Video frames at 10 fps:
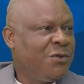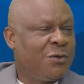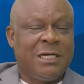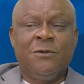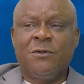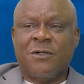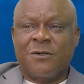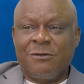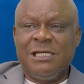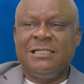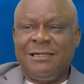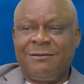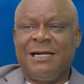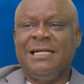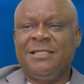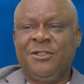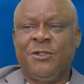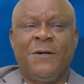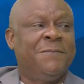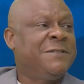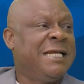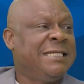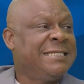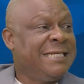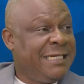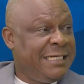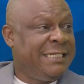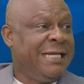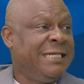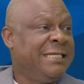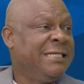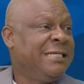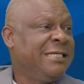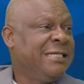you cannot create the right jobs that is needed